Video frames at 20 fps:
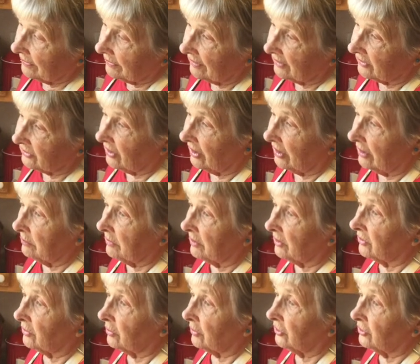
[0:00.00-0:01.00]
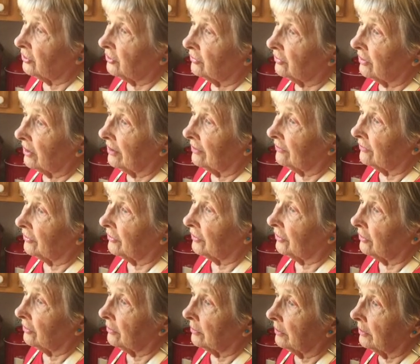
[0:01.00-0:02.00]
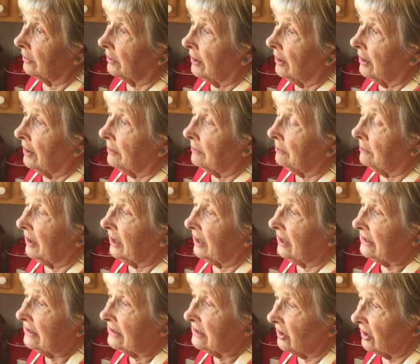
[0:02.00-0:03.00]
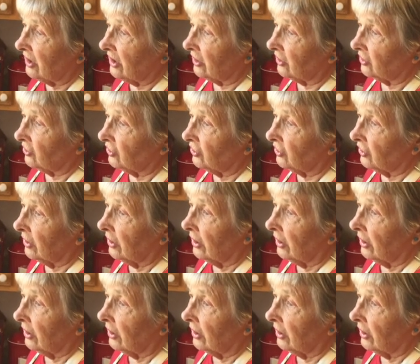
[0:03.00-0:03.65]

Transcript: the same as what you've got for your main dish